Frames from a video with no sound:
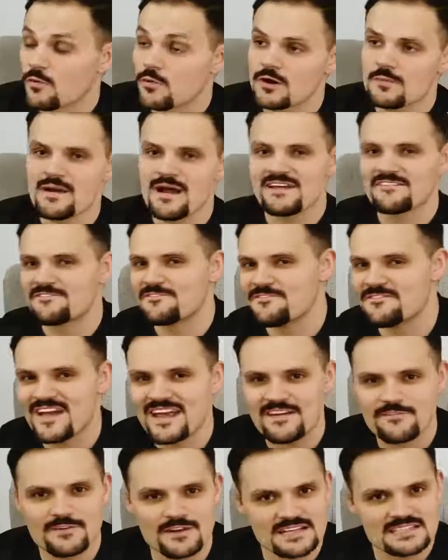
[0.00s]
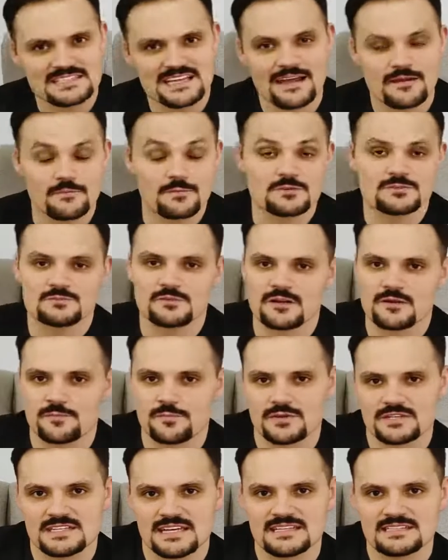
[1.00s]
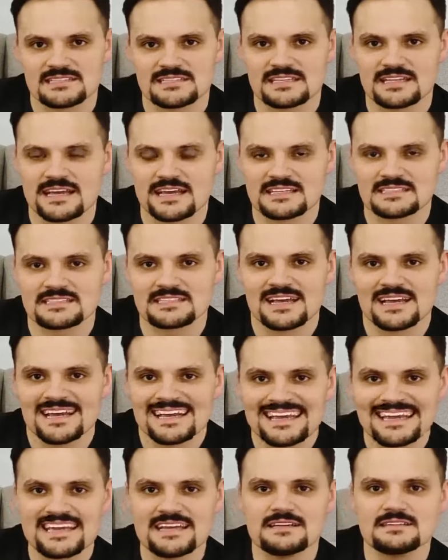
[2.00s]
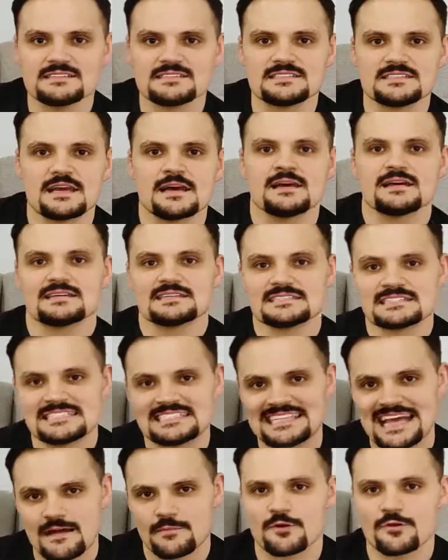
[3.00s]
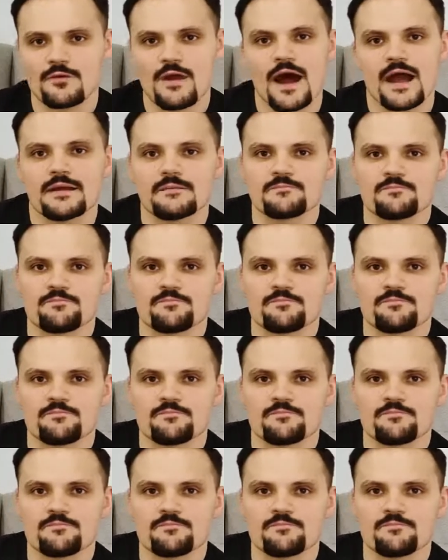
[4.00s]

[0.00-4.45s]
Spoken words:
One of my favorite examples when it pertains to this is samurai.